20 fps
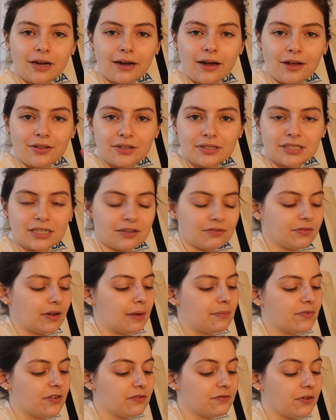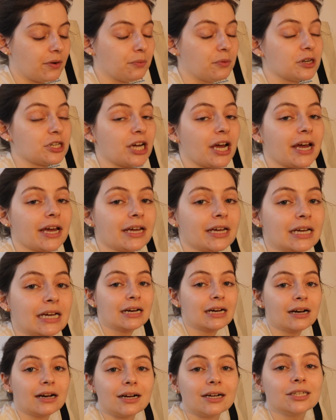I got this in a FabFitFun, which I
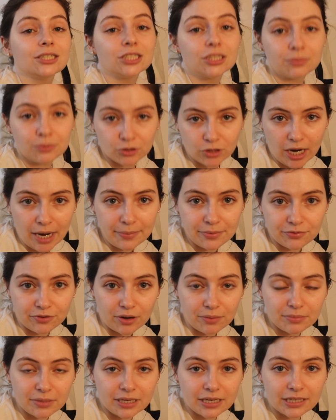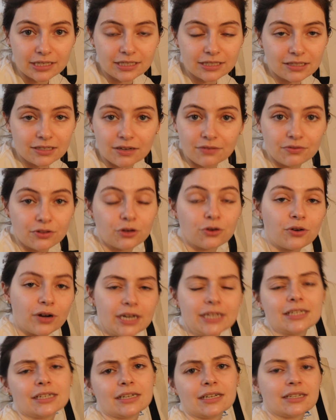unsubscribed from because of the
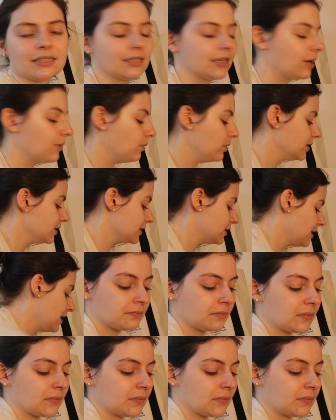craziness that was